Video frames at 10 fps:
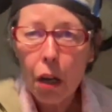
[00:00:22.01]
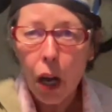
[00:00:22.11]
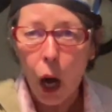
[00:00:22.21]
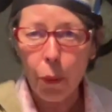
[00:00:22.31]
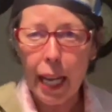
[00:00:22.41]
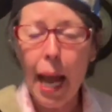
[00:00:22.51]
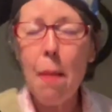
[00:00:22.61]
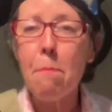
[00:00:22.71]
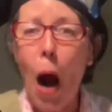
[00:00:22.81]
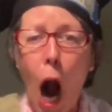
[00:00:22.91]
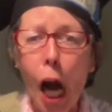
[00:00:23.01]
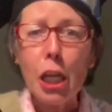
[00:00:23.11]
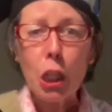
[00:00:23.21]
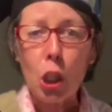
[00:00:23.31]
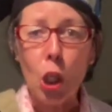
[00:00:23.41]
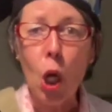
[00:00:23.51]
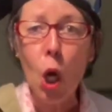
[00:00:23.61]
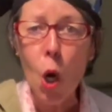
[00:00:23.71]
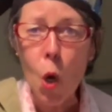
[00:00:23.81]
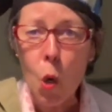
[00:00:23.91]
Okay, part
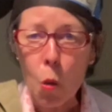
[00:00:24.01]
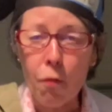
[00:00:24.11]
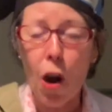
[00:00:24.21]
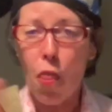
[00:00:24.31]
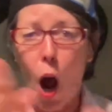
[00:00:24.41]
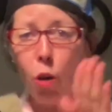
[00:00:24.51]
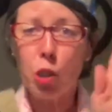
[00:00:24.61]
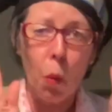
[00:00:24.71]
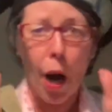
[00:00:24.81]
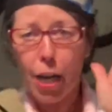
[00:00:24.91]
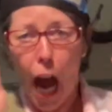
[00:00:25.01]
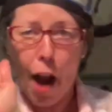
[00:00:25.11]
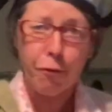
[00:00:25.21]
two for those who are not